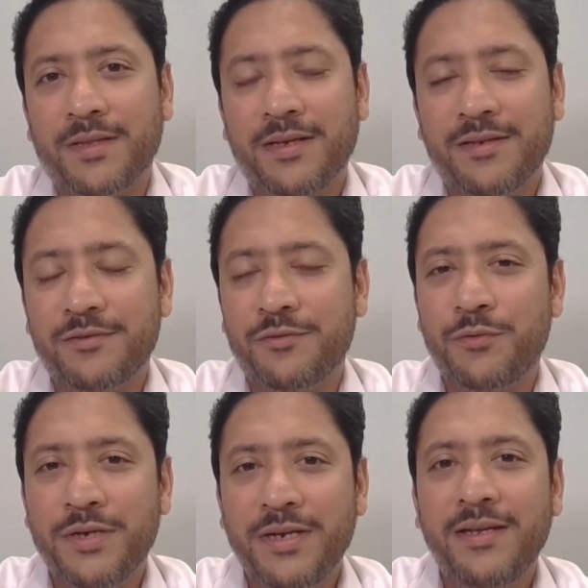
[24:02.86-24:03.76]
is
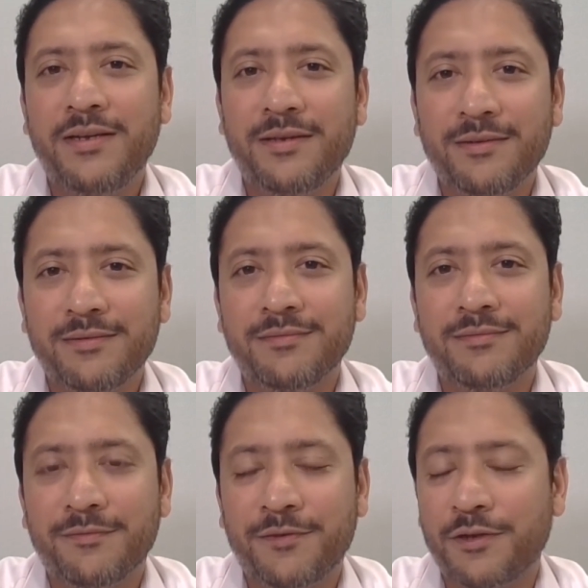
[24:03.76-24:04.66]
really
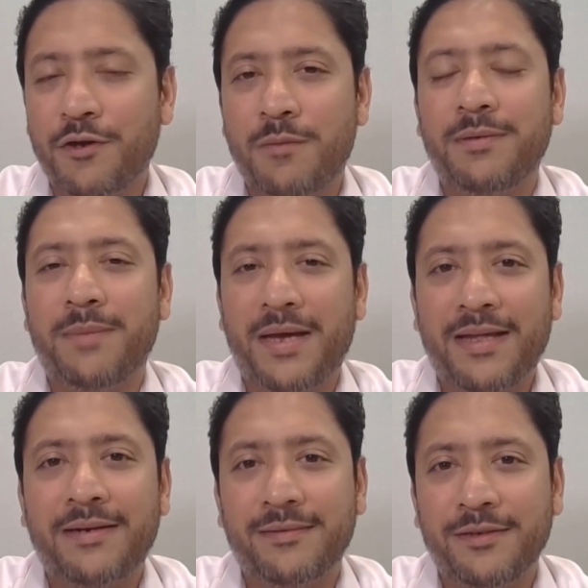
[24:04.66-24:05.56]
for the common
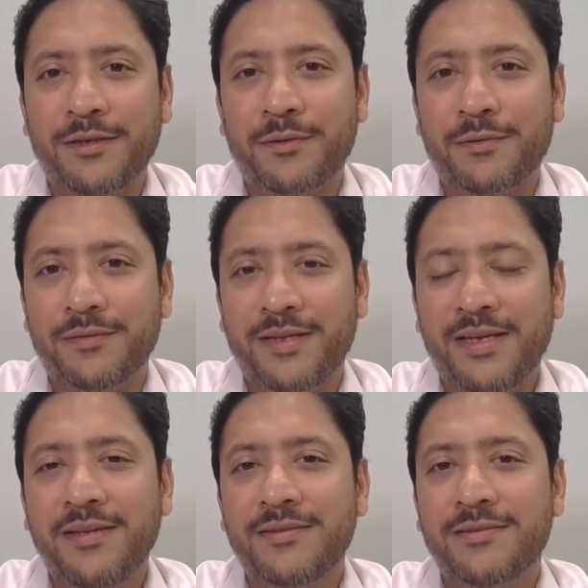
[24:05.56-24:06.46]
man.
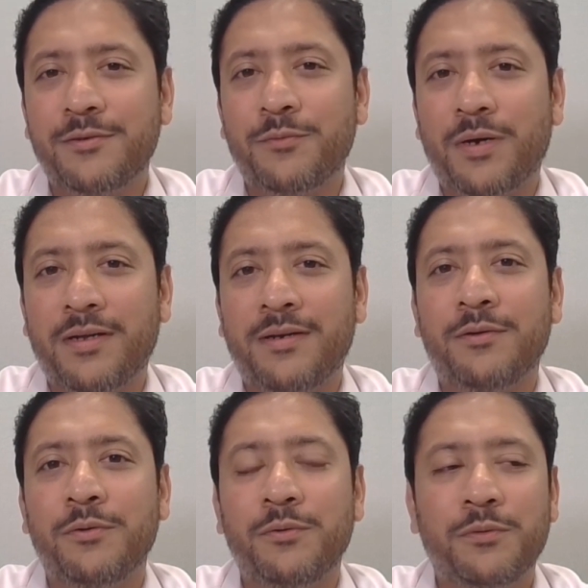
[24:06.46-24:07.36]
He is the one
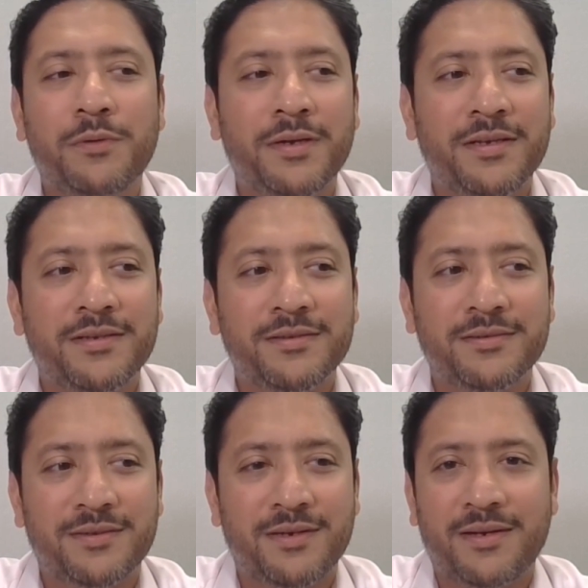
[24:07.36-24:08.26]
who
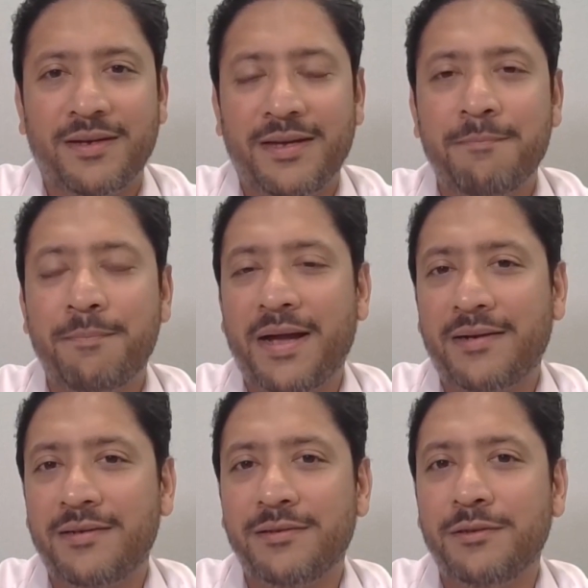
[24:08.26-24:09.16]
is
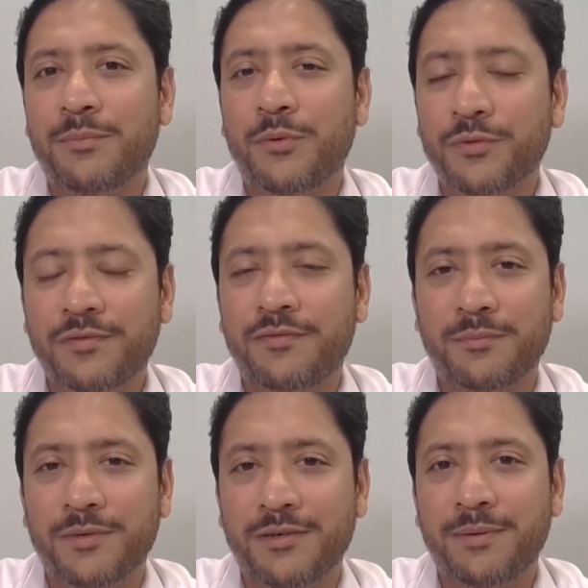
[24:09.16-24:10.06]
impacted the most
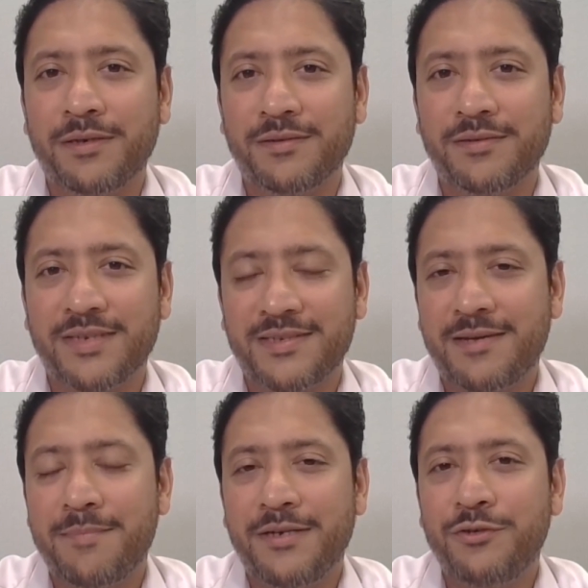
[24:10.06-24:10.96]
from it because, as
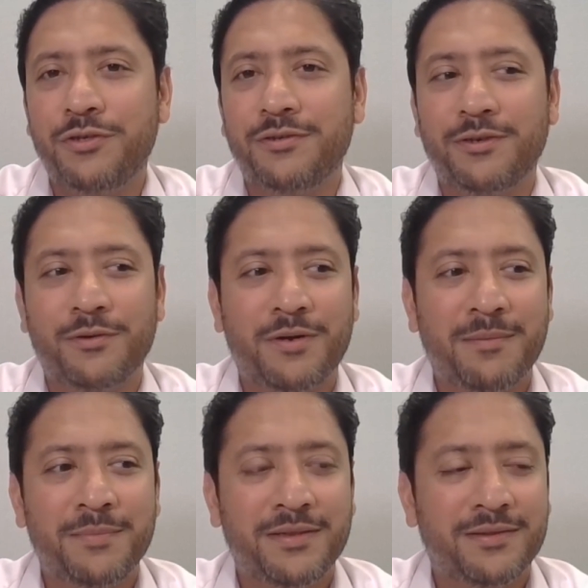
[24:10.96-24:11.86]
I mentioned,
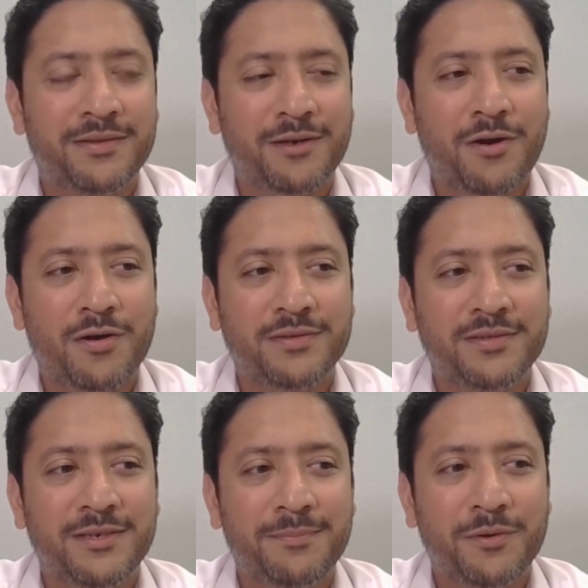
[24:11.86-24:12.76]
the
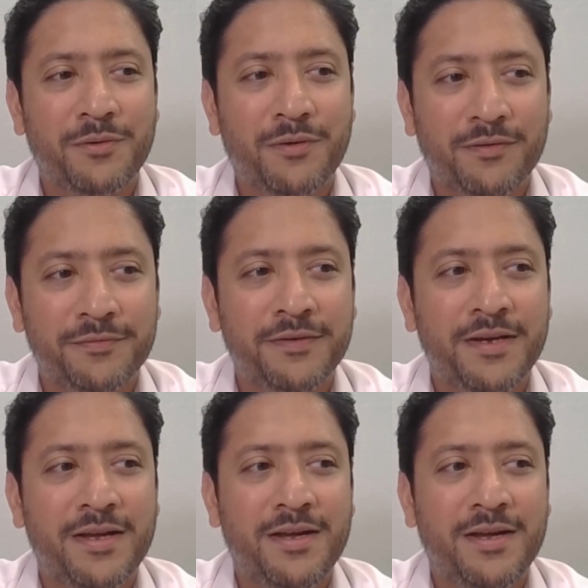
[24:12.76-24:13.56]
concept of,